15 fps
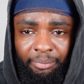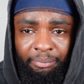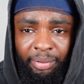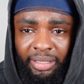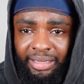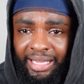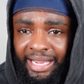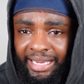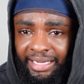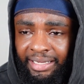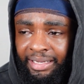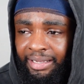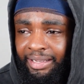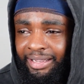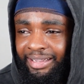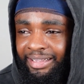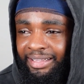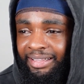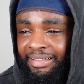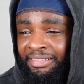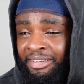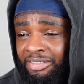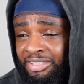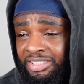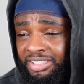but like there's